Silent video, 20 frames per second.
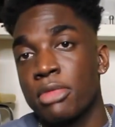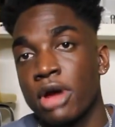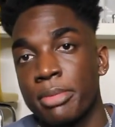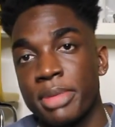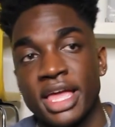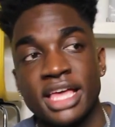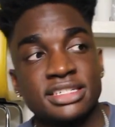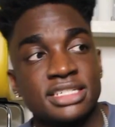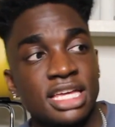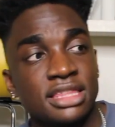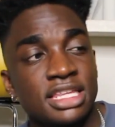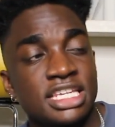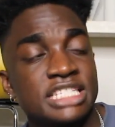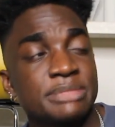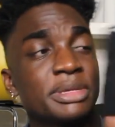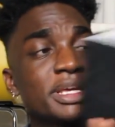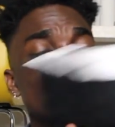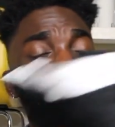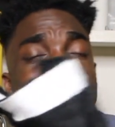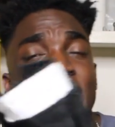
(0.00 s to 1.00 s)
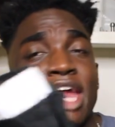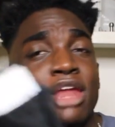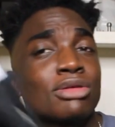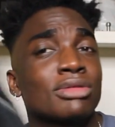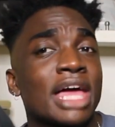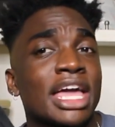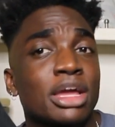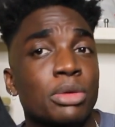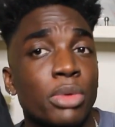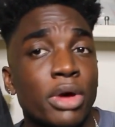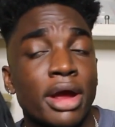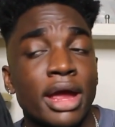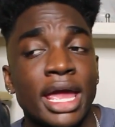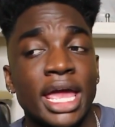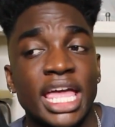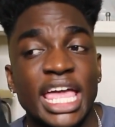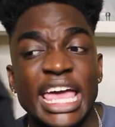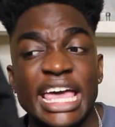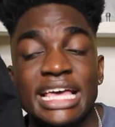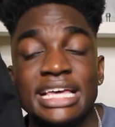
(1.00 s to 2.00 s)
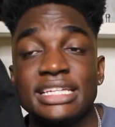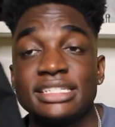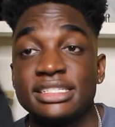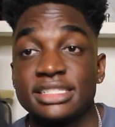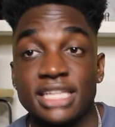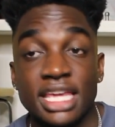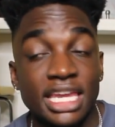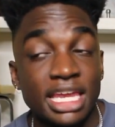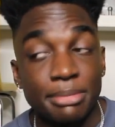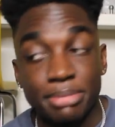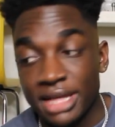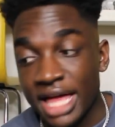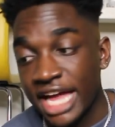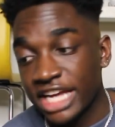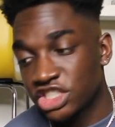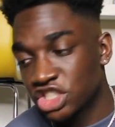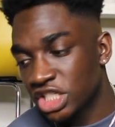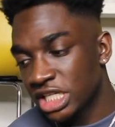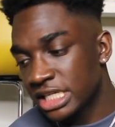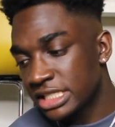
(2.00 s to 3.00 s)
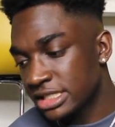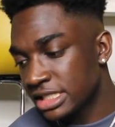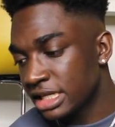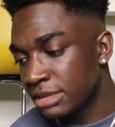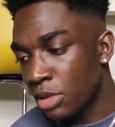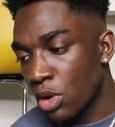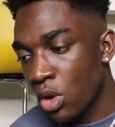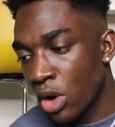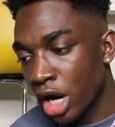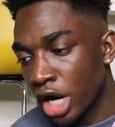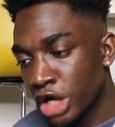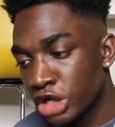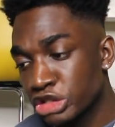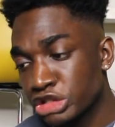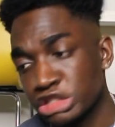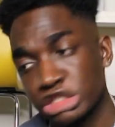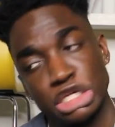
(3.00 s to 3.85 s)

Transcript: more pants like this because I don't like wearing skinny black jeans anymore.